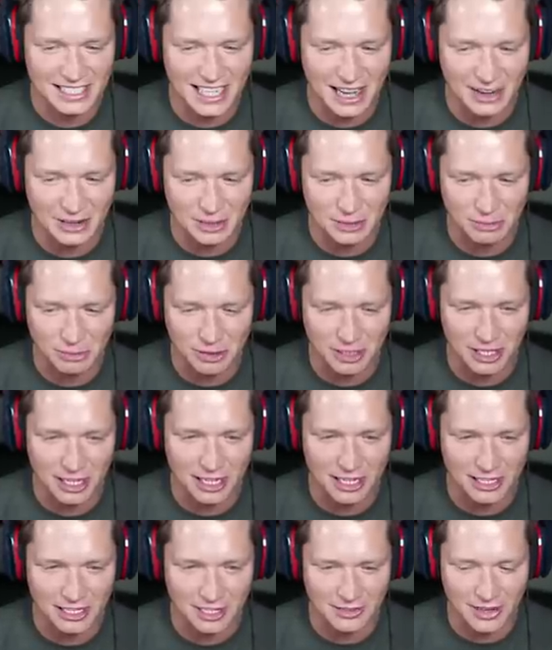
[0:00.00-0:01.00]
That was pretty
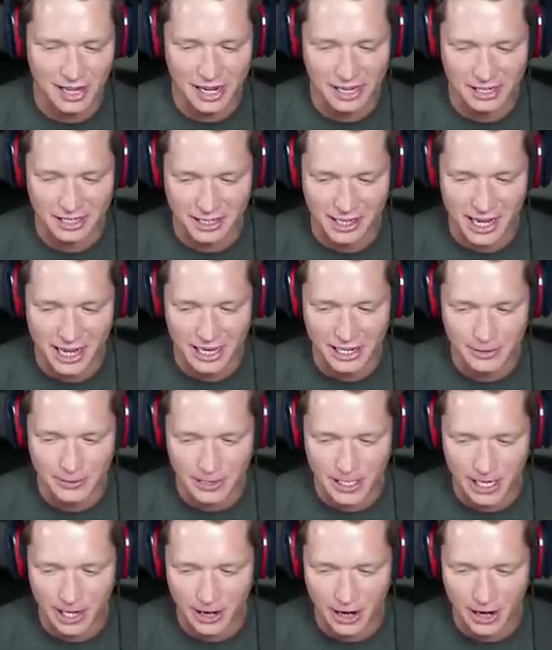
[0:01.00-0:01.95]
ugly, I'm not gonna lie. Here we go.